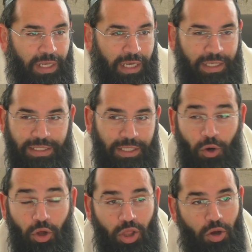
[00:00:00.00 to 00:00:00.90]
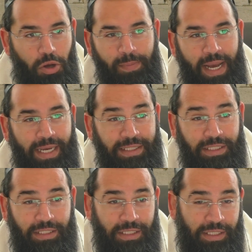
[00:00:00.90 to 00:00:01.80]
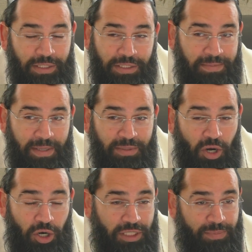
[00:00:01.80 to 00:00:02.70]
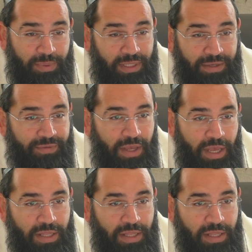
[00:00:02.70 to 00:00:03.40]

It's a whole chokhmah. It's sometimes hard to believe